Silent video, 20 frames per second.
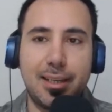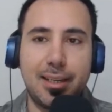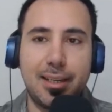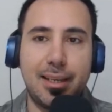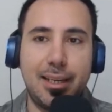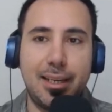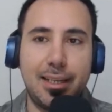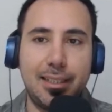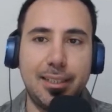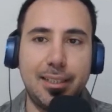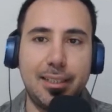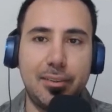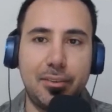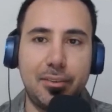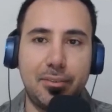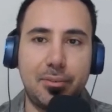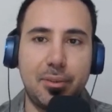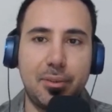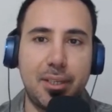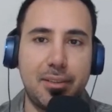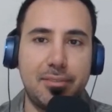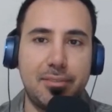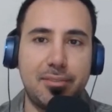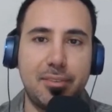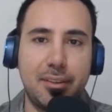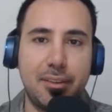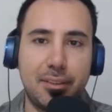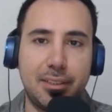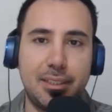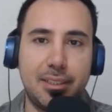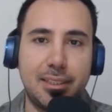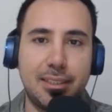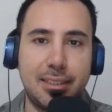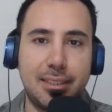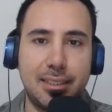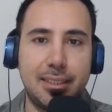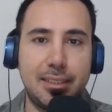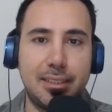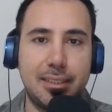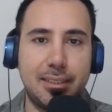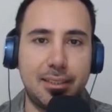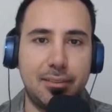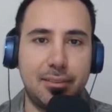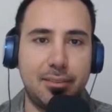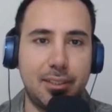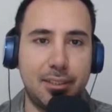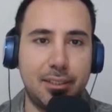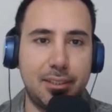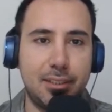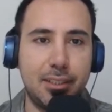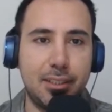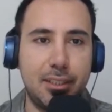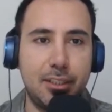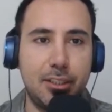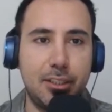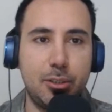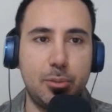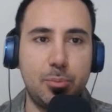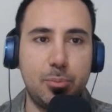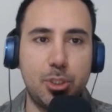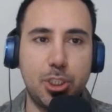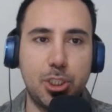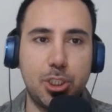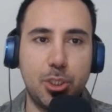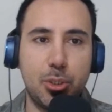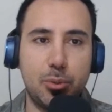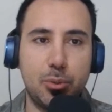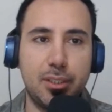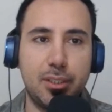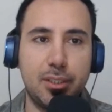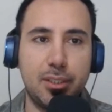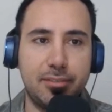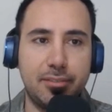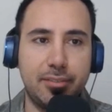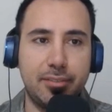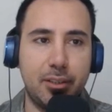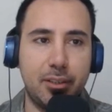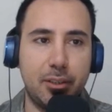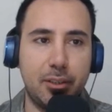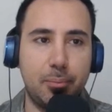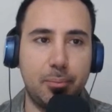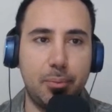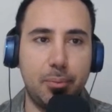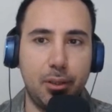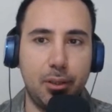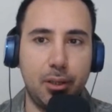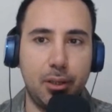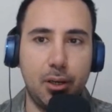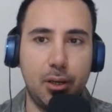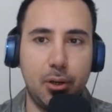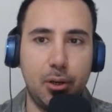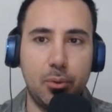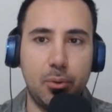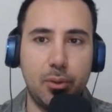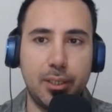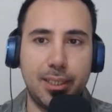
Any three vertices of this cube shown in the figure below